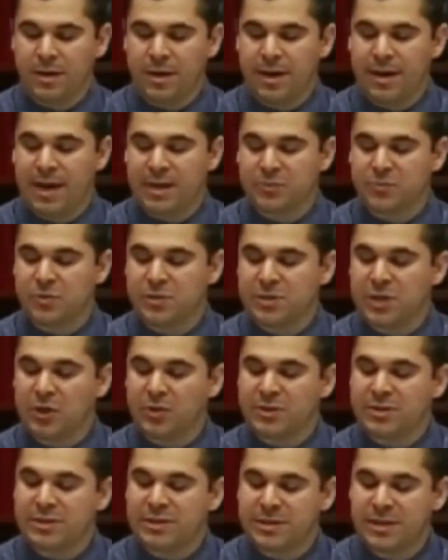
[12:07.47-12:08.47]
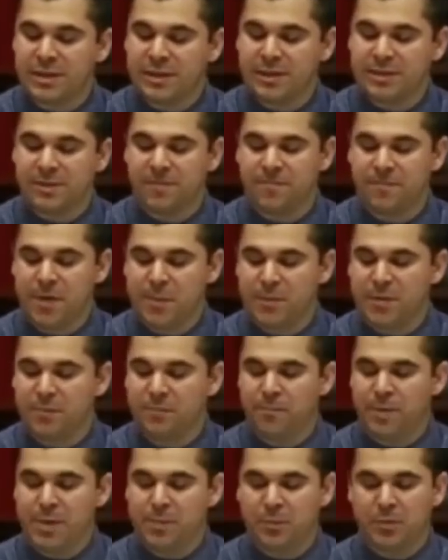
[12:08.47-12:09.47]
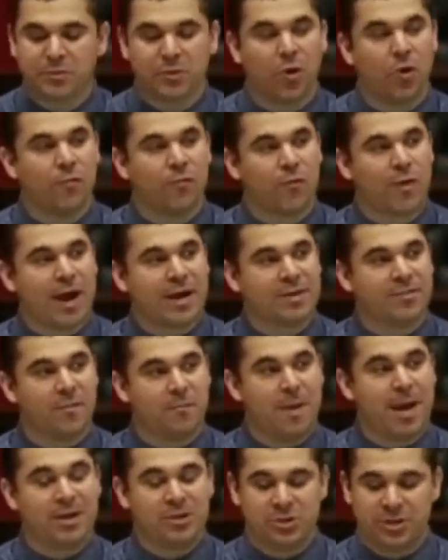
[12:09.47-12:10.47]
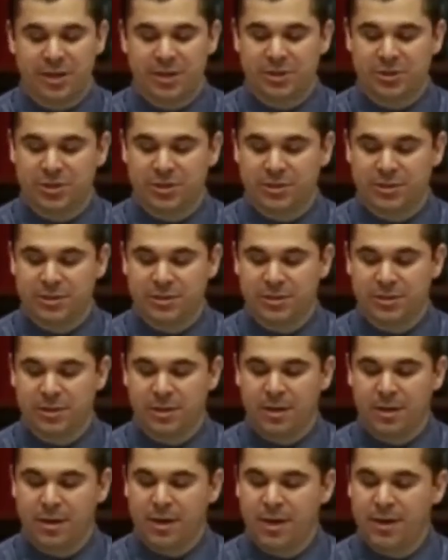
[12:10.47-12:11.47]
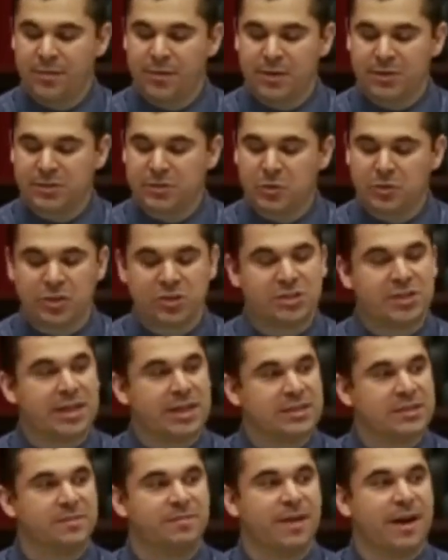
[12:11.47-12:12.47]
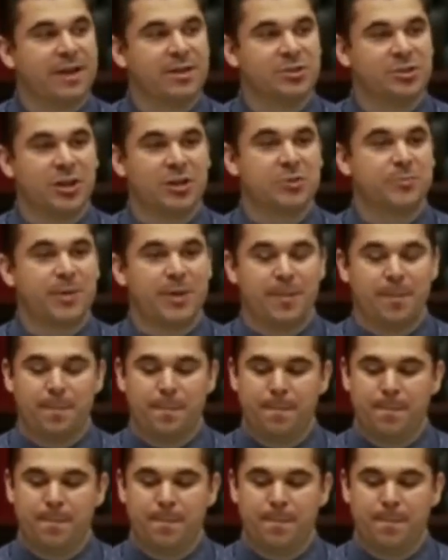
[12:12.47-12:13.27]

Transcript: And as a result, sin is a figment of people's overactive imaginations, and there's no such thing as divine judgment.